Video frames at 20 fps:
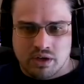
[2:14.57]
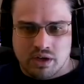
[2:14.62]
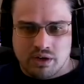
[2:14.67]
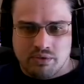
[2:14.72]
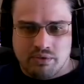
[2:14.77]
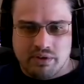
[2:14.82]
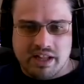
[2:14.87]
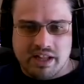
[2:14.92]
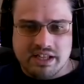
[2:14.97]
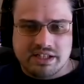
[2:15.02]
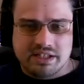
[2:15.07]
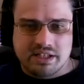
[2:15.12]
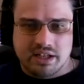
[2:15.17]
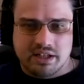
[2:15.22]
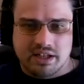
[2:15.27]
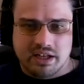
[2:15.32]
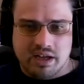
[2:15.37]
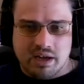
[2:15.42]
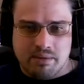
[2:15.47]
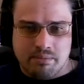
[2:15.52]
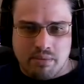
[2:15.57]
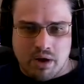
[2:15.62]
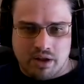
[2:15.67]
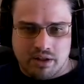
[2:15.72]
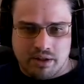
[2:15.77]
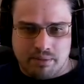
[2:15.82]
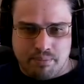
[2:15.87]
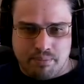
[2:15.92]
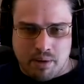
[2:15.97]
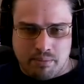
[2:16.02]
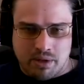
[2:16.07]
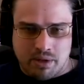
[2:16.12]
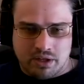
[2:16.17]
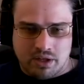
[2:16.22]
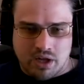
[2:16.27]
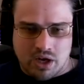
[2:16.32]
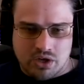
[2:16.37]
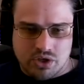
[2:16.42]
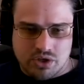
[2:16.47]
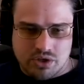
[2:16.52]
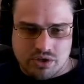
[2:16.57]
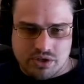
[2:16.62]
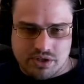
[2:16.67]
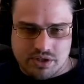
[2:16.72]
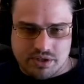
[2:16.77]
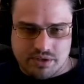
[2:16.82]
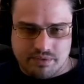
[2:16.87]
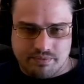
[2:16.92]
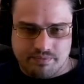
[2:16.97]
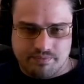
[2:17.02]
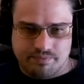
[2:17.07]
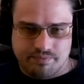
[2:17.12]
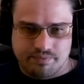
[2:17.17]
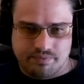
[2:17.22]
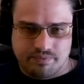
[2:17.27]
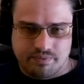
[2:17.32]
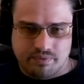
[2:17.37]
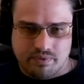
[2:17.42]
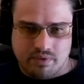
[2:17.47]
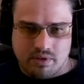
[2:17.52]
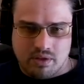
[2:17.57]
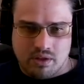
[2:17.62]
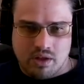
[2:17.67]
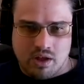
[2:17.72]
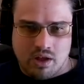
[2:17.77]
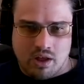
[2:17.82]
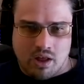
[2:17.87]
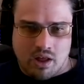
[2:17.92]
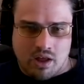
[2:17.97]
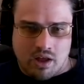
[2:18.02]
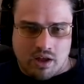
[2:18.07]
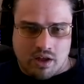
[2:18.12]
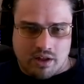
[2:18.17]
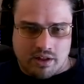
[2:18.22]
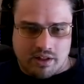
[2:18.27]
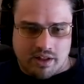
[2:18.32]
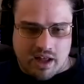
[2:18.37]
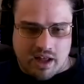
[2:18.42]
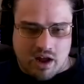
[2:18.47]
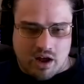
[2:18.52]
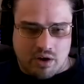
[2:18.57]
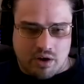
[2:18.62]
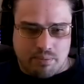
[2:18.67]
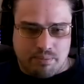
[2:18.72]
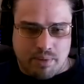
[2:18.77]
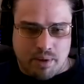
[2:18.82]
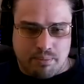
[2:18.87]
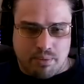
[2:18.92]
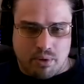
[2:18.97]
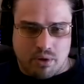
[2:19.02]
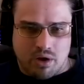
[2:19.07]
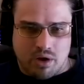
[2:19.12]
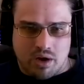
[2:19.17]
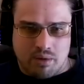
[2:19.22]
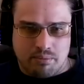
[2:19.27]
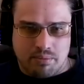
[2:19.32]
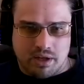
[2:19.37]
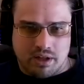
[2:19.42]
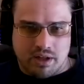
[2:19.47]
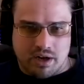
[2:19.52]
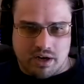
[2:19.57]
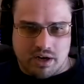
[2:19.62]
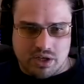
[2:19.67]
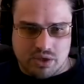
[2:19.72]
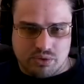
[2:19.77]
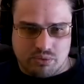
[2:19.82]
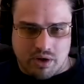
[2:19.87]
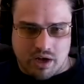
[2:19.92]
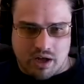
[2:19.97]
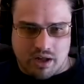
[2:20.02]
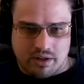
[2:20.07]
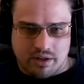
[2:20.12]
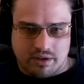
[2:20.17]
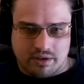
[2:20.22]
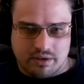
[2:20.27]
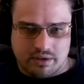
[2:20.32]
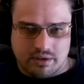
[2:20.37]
well, that's the thing about the public dungeons, that other people are gonna be there as well,